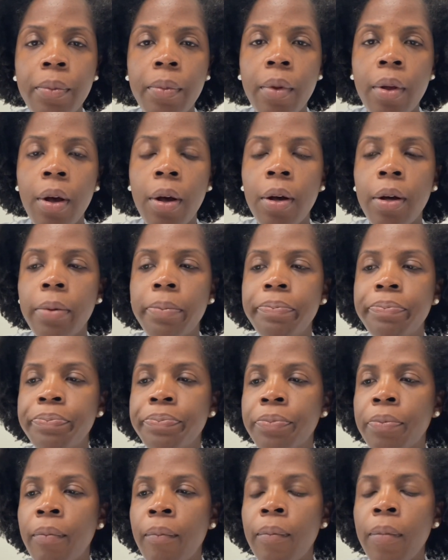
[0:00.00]
um,
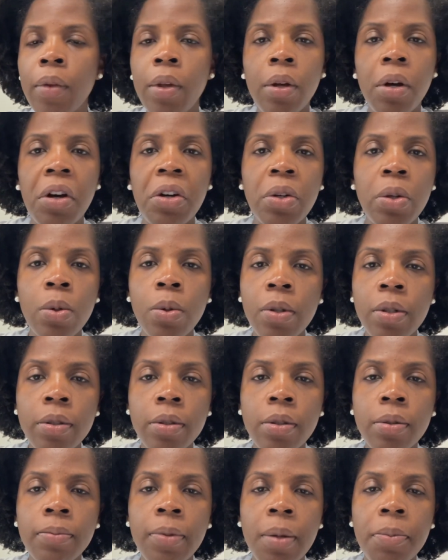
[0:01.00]
a
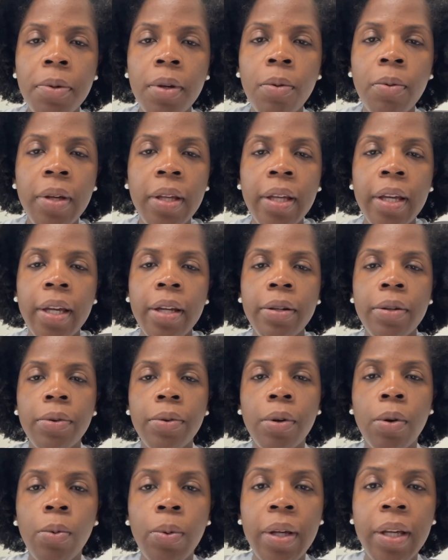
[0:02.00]
course, maybe a weekend or
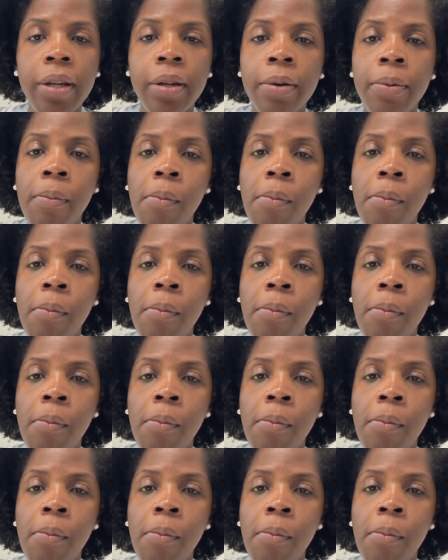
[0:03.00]
a week,